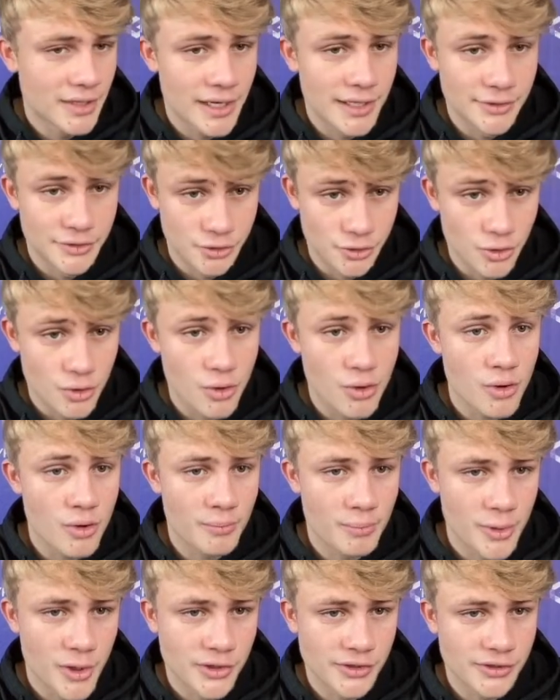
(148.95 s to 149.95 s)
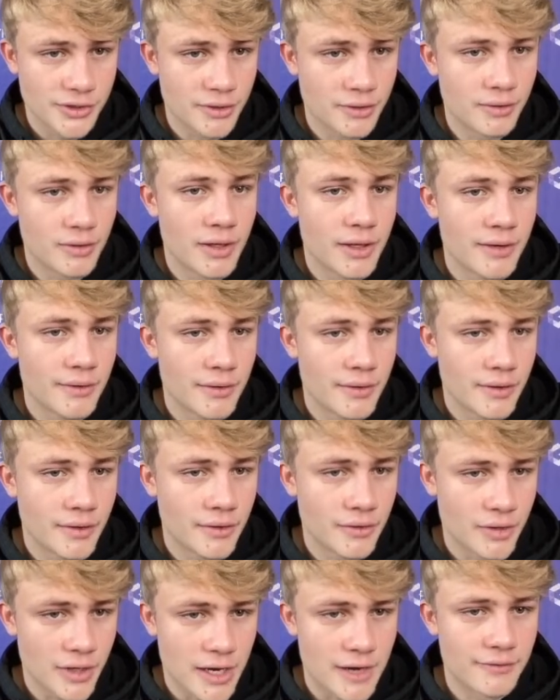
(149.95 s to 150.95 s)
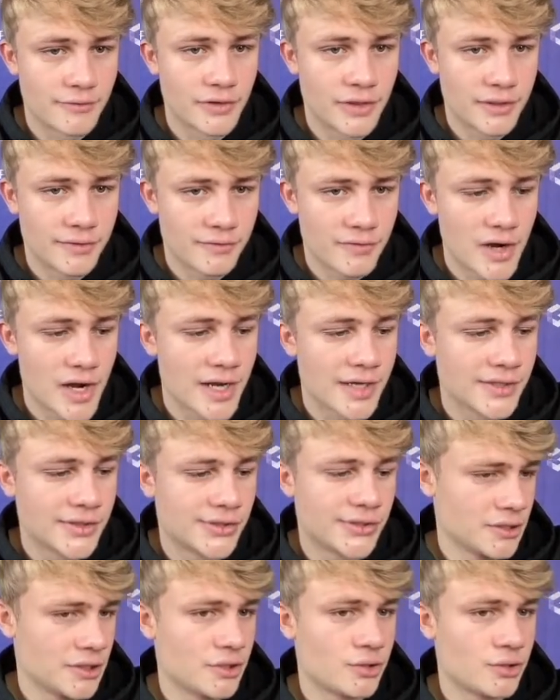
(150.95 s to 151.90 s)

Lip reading: It's your personal recovery phrase.